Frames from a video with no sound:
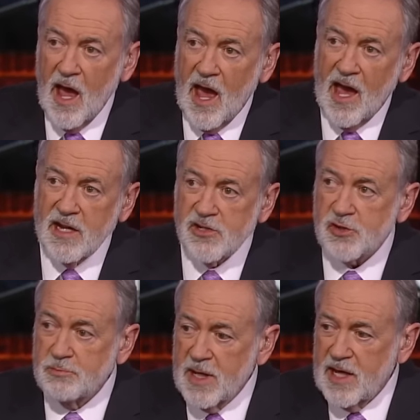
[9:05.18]

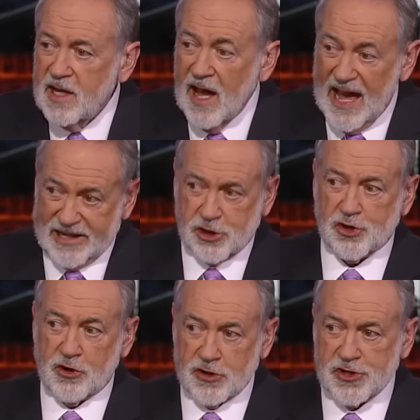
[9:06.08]
has me
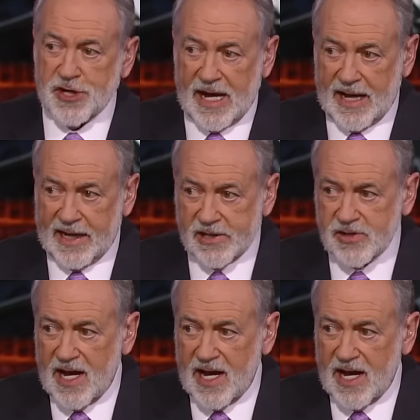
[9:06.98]
exercised.